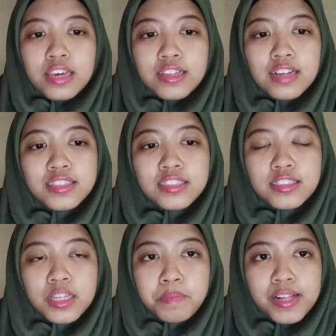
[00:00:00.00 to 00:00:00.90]
In
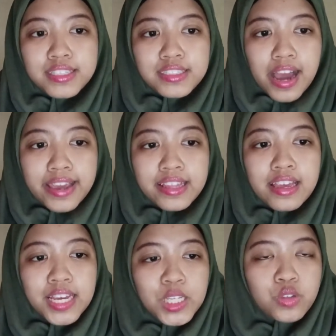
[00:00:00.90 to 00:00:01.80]
assisted Palestine,
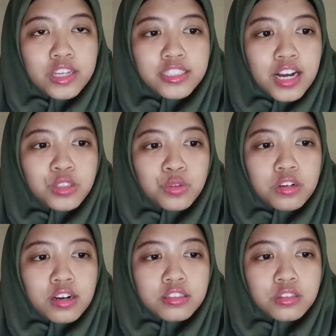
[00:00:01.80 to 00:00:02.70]
Indonesia
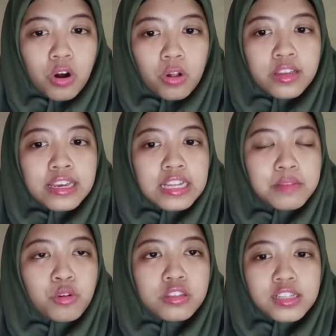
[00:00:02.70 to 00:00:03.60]
took control
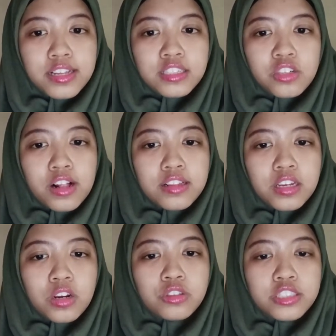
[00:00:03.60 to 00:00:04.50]
in multilateral
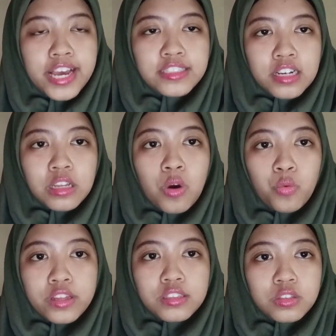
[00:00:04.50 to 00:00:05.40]
negotiation
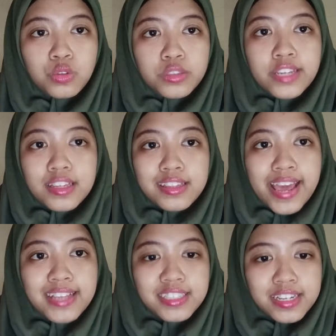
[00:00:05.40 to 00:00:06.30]
with United
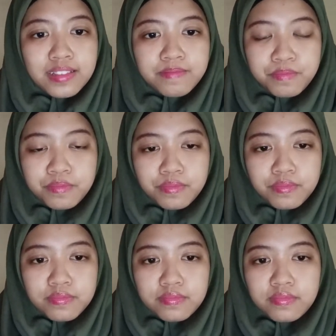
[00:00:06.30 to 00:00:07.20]
Nations.
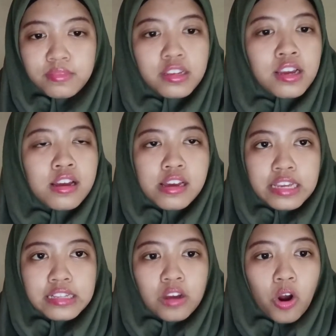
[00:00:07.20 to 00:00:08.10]

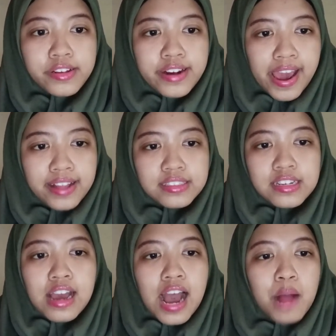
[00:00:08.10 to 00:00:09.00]
In the other
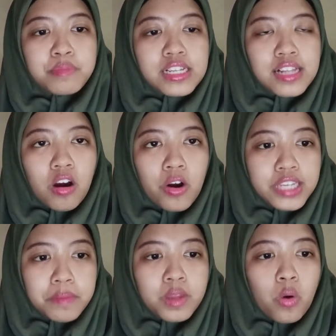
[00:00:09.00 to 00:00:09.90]
hand, Abdillah
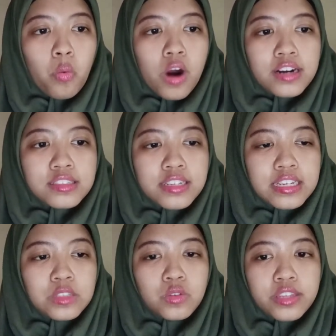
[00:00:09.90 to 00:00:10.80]
Onim
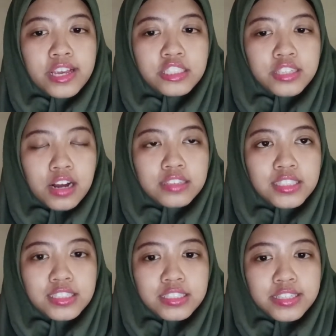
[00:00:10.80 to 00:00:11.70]
warned Indonesia
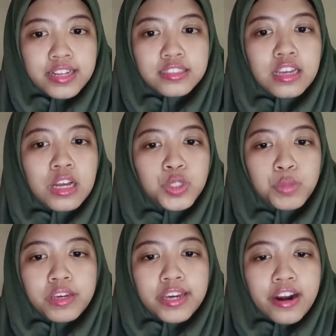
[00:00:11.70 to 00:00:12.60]
citizens
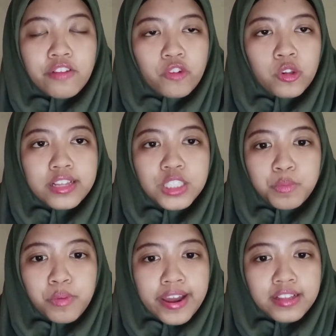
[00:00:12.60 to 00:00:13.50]
to be careful in
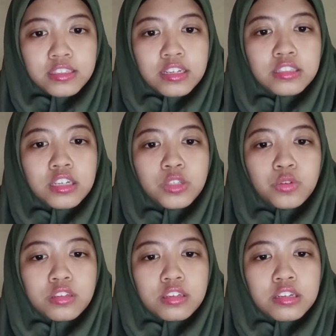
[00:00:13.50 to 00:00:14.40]
spread
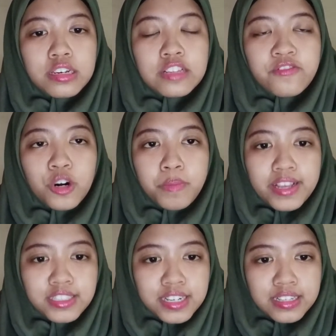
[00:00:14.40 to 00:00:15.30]
the
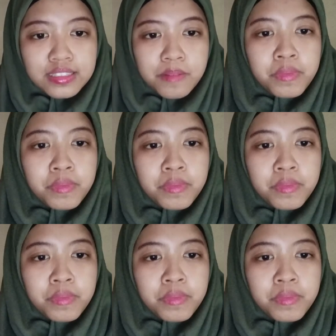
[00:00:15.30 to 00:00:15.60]
information.